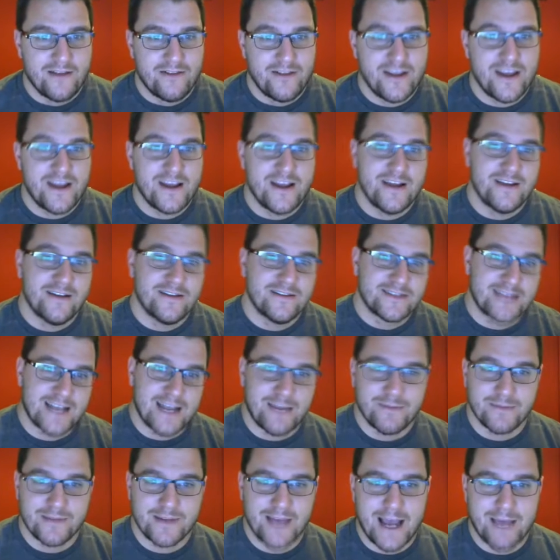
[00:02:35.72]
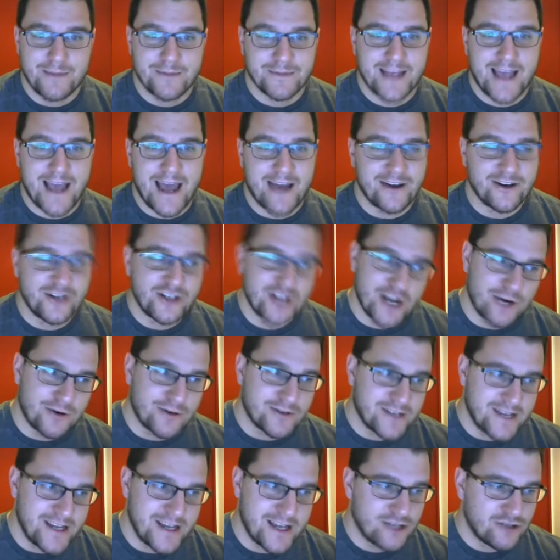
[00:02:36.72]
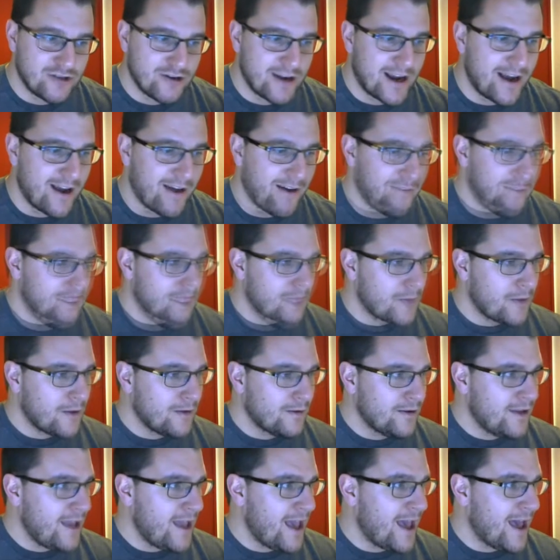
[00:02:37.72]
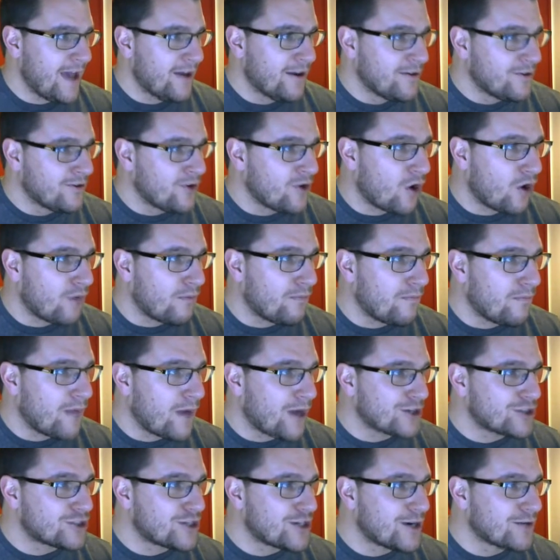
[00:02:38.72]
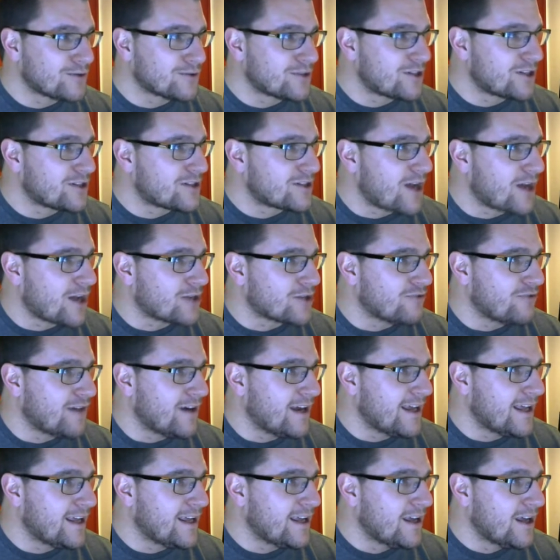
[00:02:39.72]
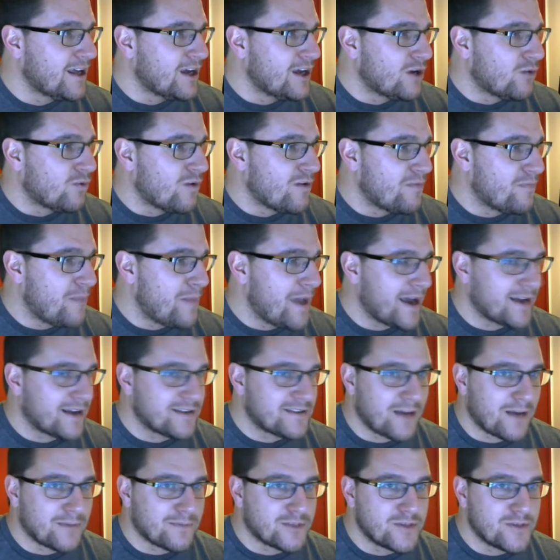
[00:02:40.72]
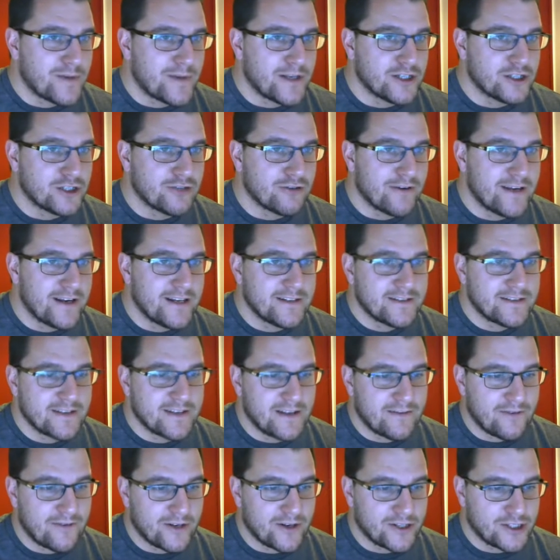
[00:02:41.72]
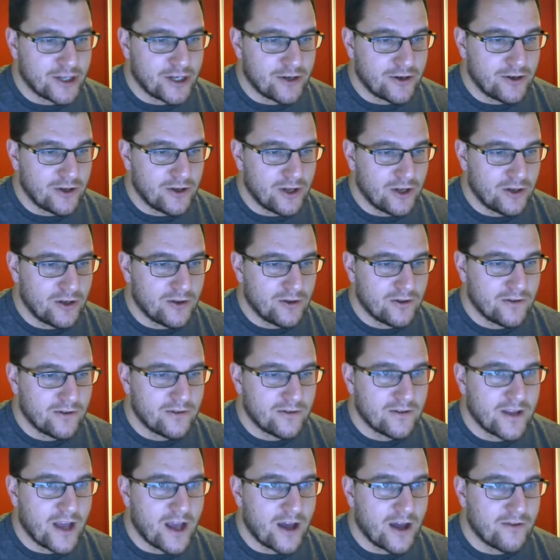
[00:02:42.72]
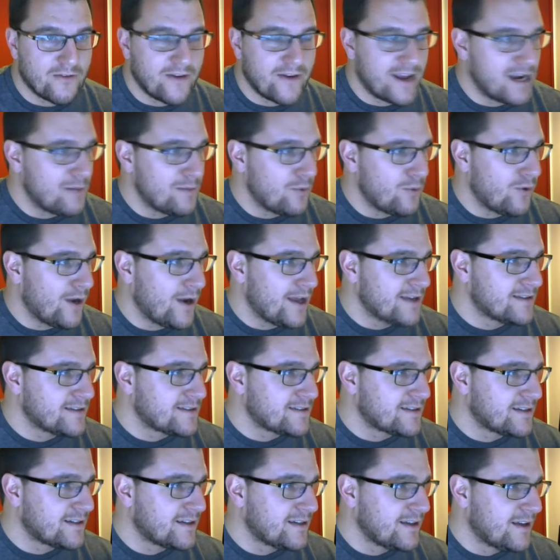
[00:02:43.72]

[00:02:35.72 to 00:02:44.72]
the same games again Chelsea and Triglav. Yeah, not much else to discuss really. We've picked up some injuries if I show you the unavailable list